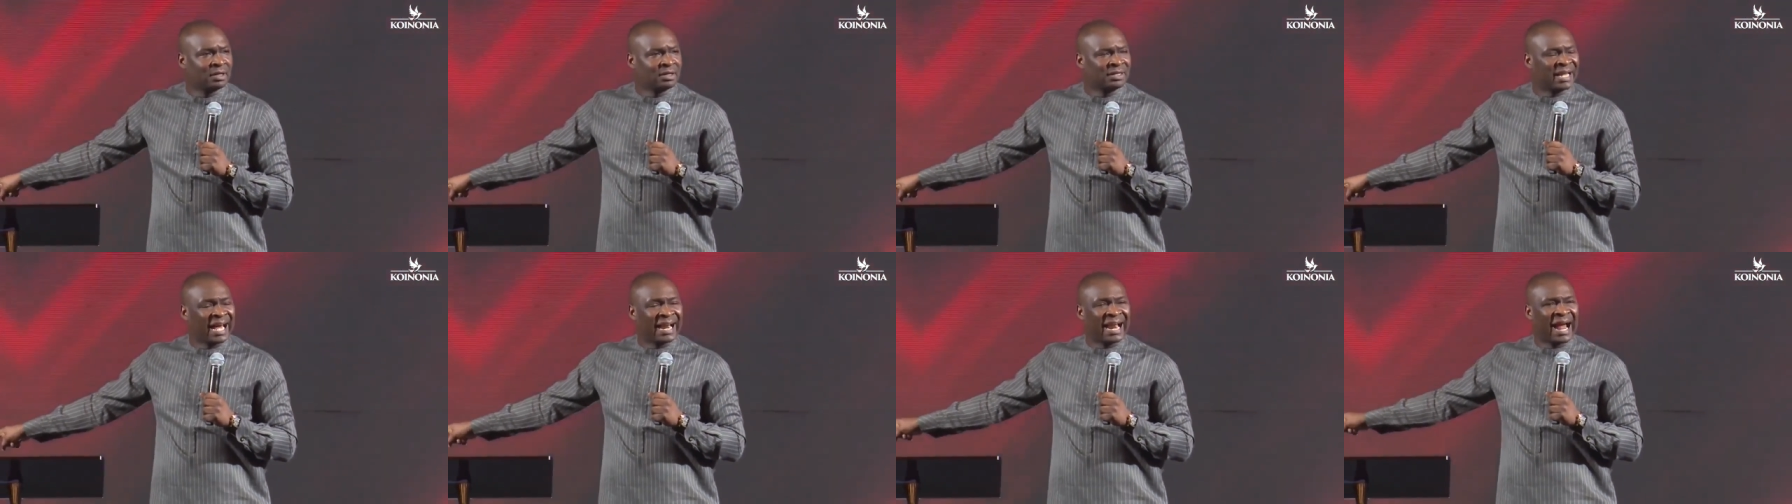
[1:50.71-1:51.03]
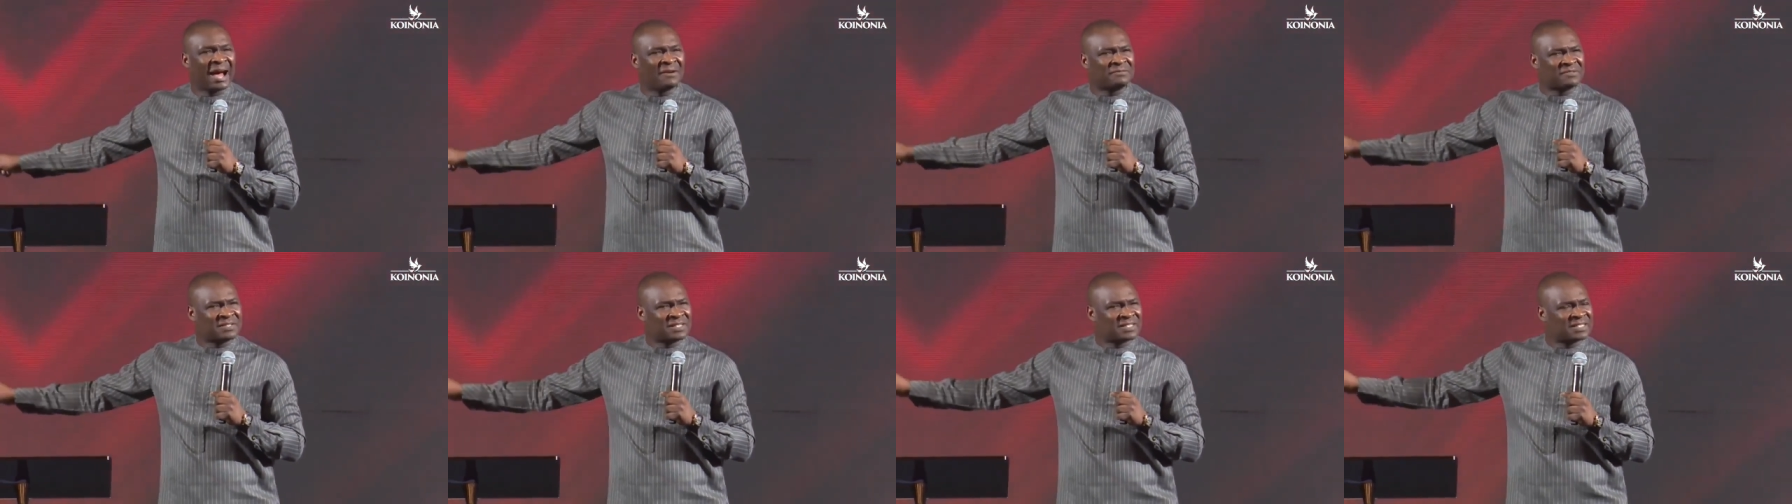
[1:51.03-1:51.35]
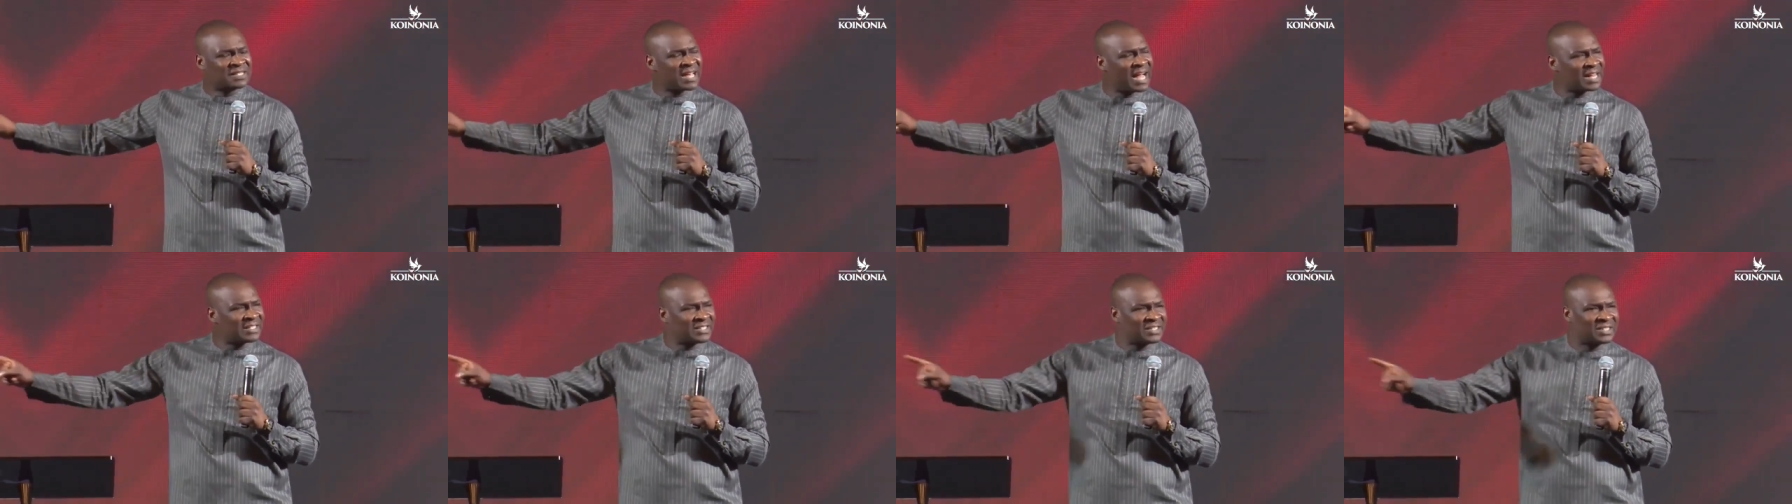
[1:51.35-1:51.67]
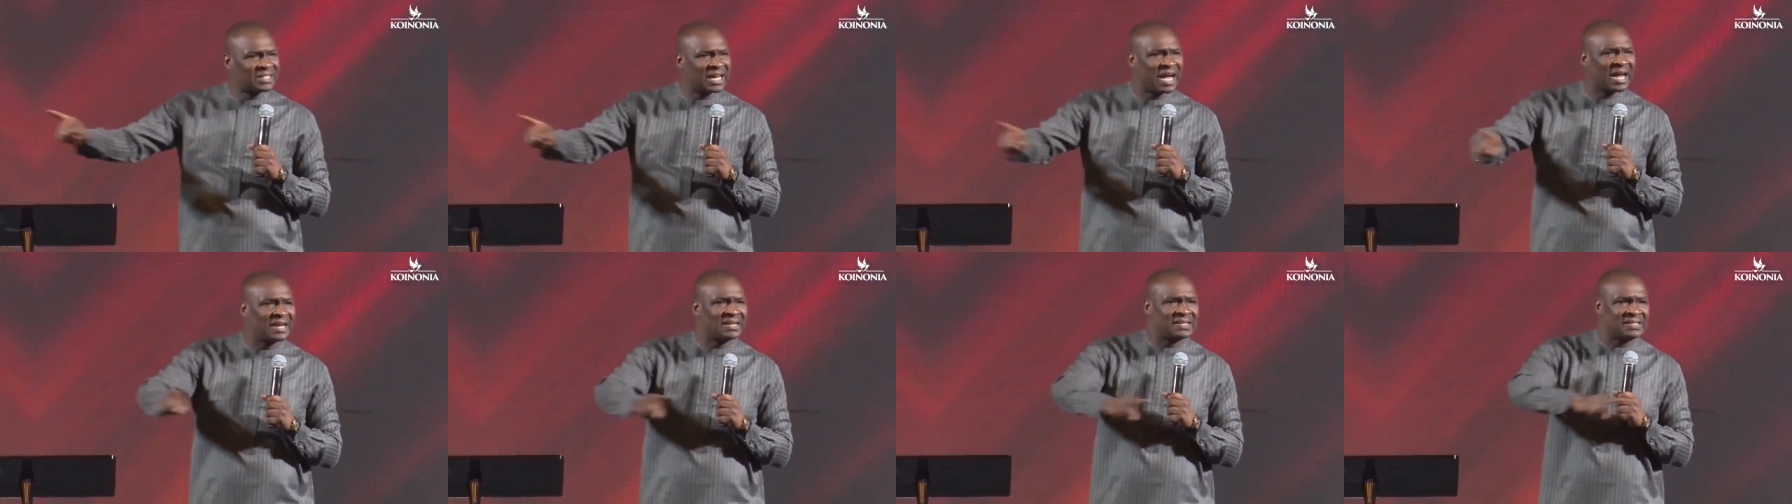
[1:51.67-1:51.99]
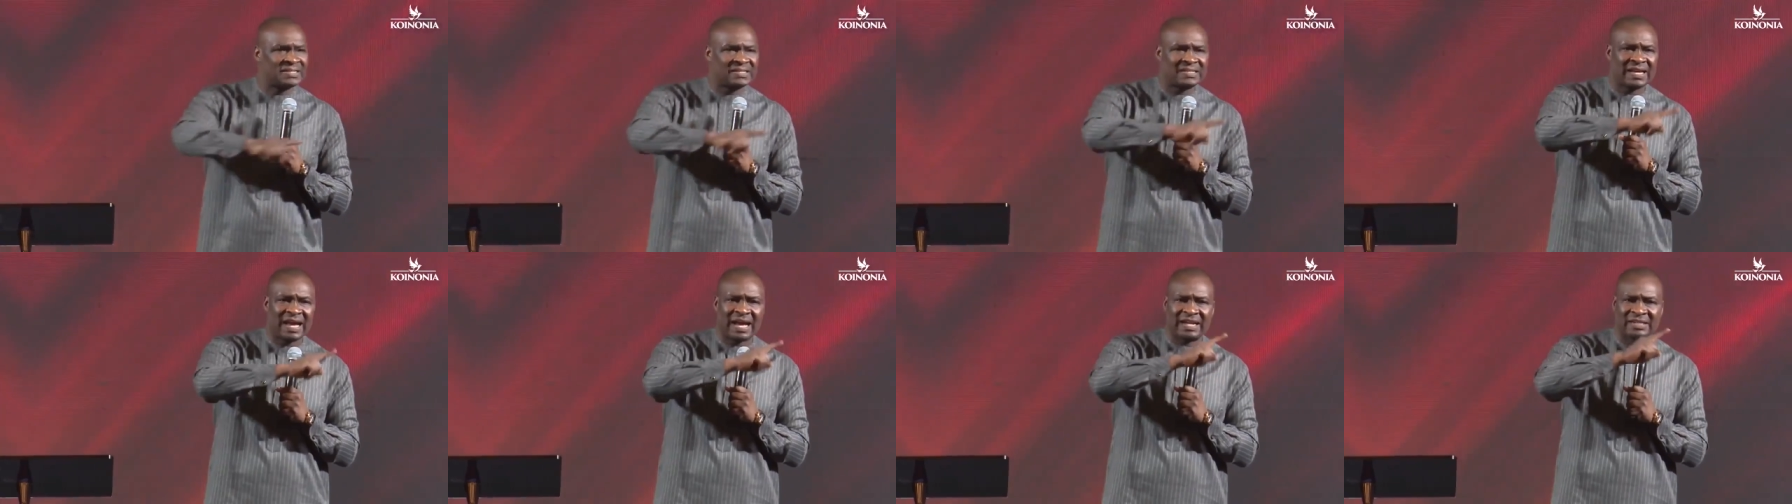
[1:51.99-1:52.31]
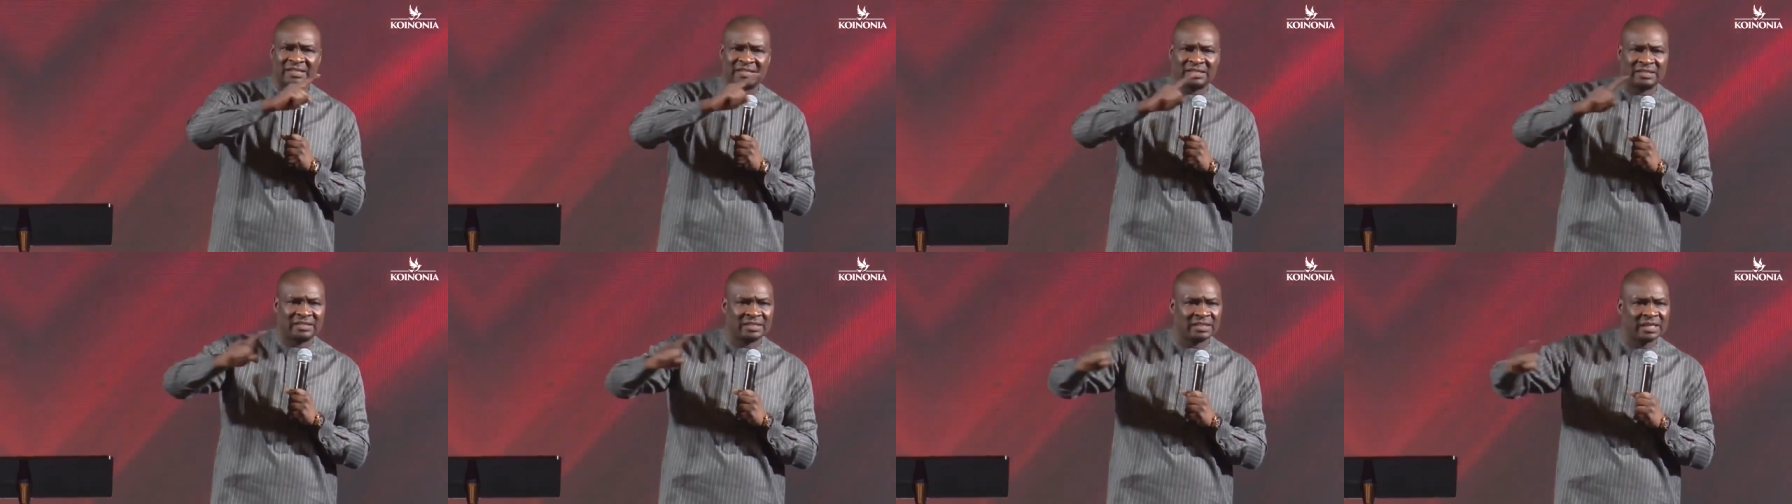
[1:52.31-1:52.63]
that I've searched and
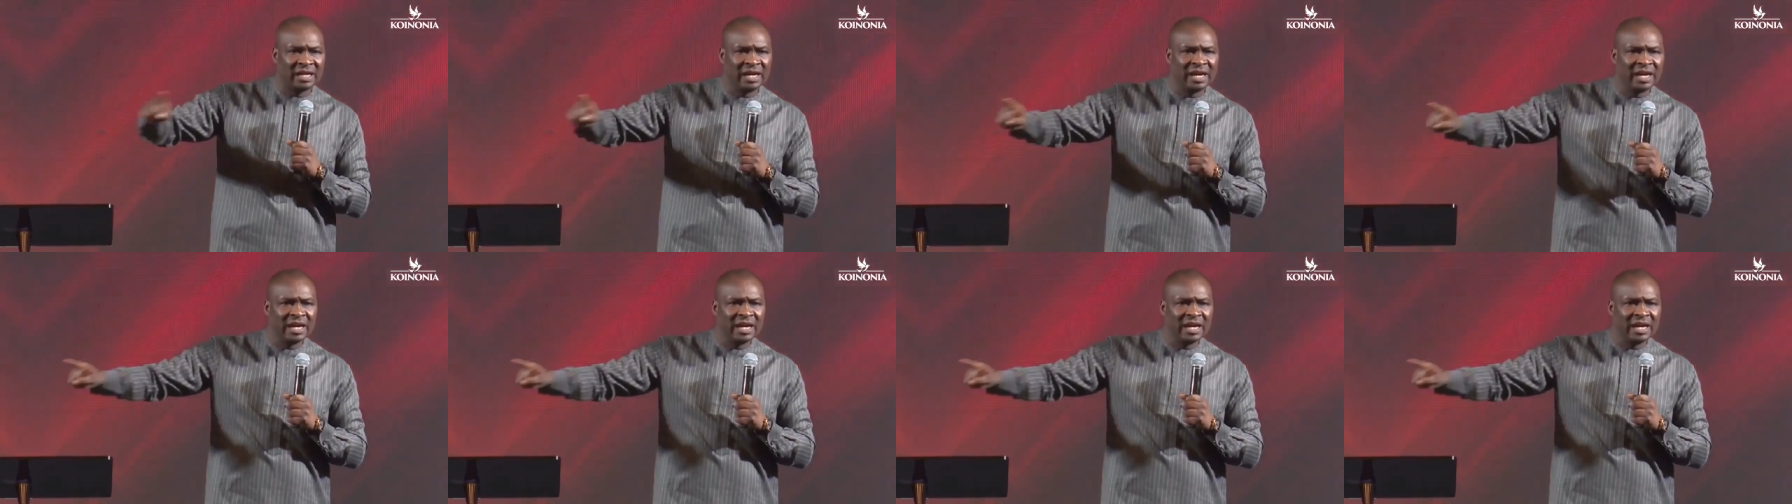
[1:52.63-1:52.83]
searched.